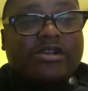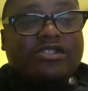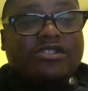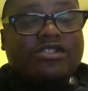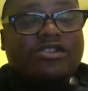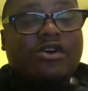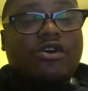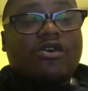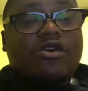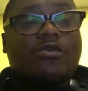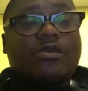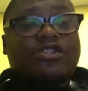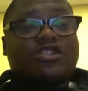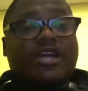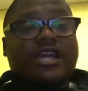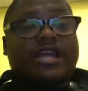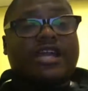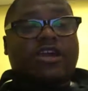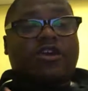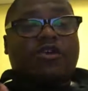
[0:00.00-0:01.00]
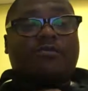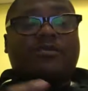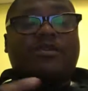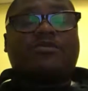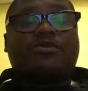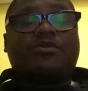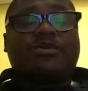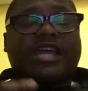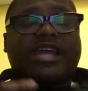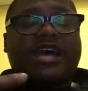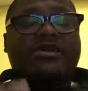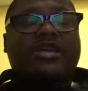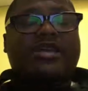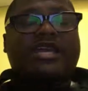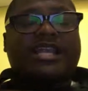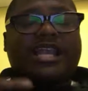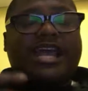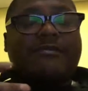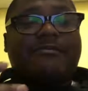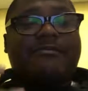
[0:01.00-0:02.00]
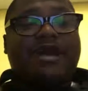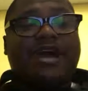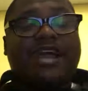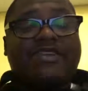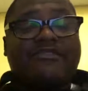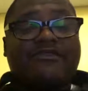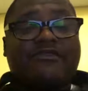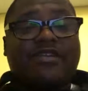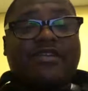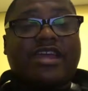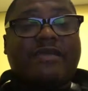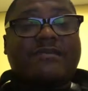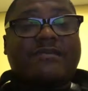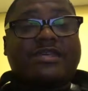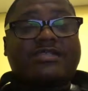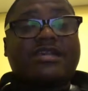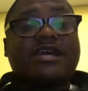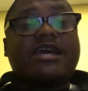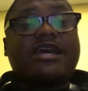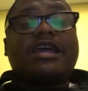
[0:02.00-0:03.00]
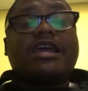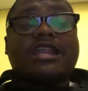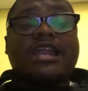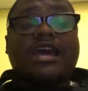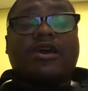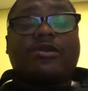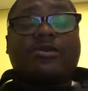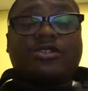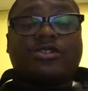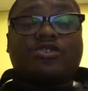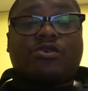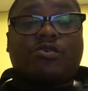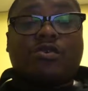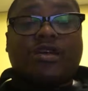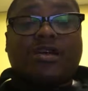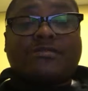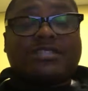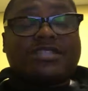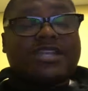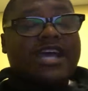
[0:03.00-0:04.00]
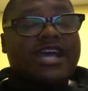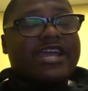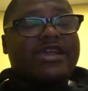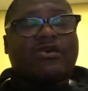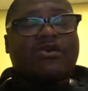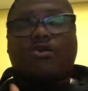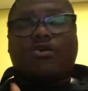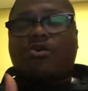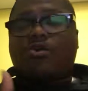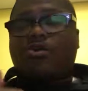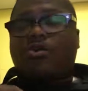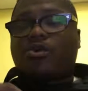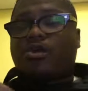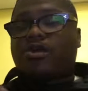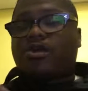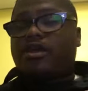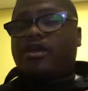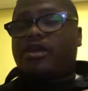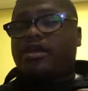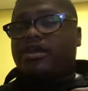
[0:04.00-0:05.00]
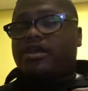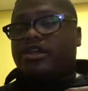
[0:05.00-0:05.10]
So we're trying to help people now get that mind frame is now that your website or